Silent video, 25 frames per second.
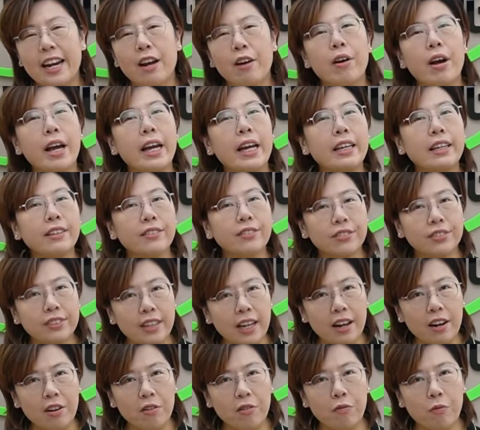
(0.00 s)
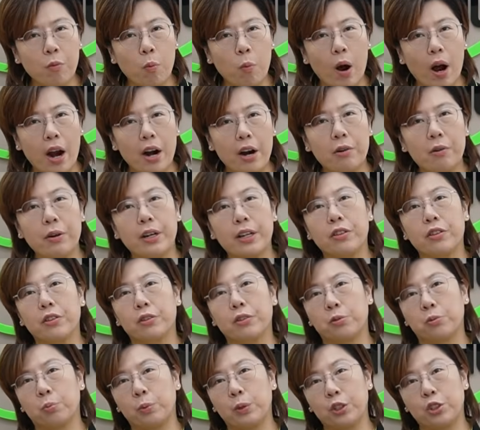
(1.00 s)
Now, instead of wiring
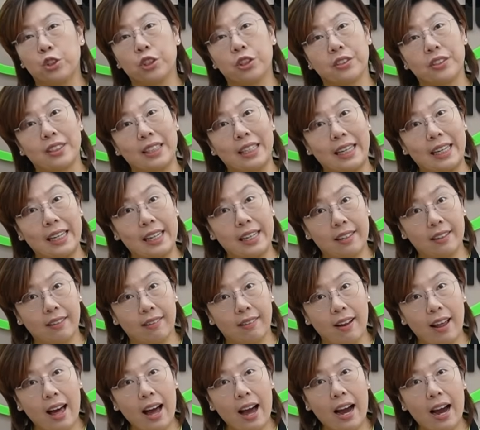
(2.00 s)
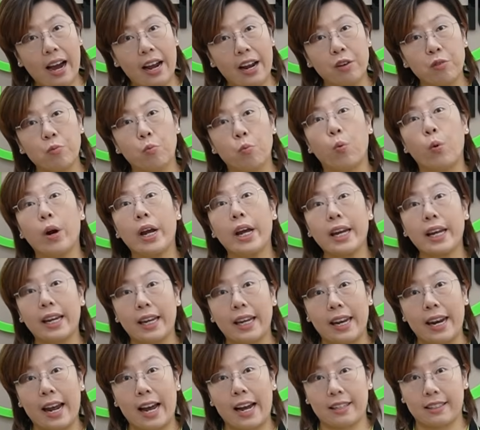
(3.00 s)
the switches in a line, we
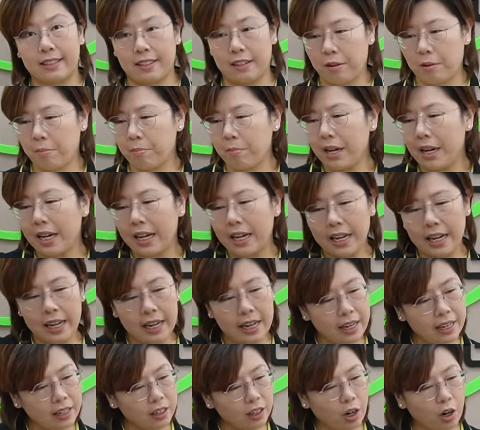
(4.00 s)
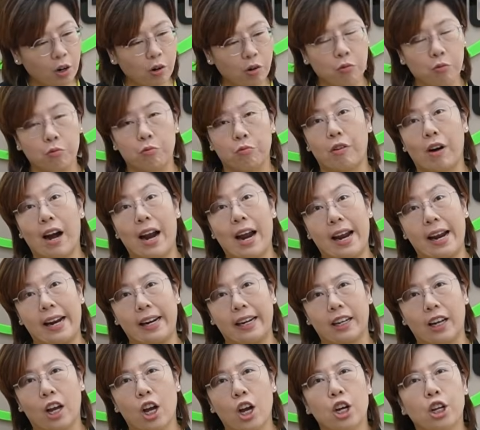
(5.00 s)
connect them in a
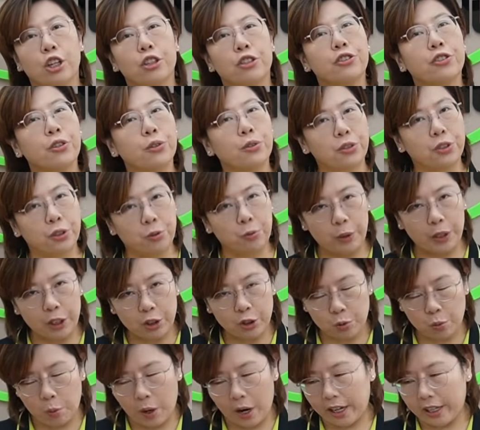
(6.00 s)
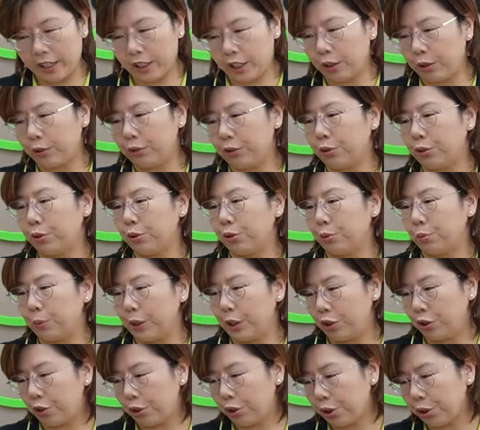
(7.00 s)
ring. So switch 1 goes to
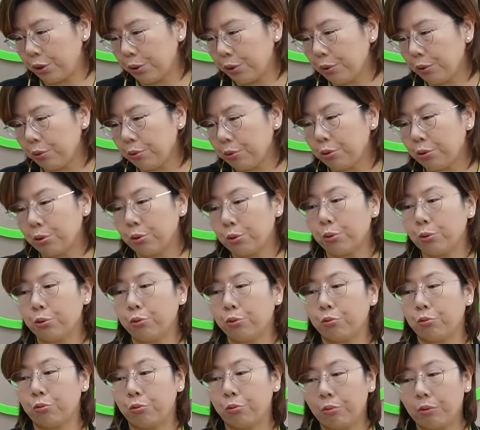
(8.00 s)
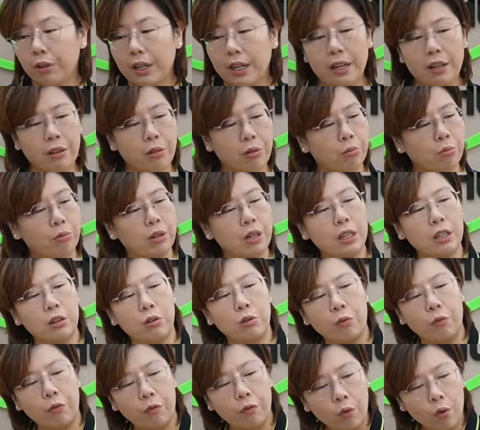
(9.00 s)
switch 2, 2 to 3, 3
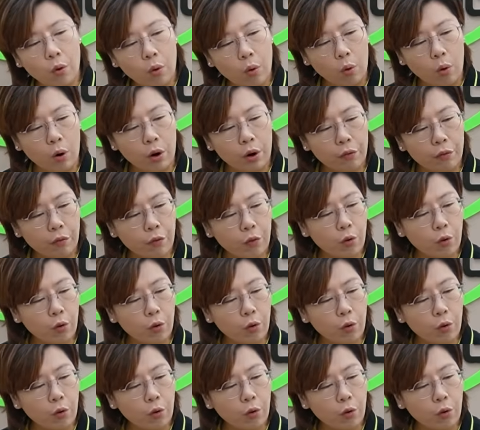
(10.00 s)
to 4,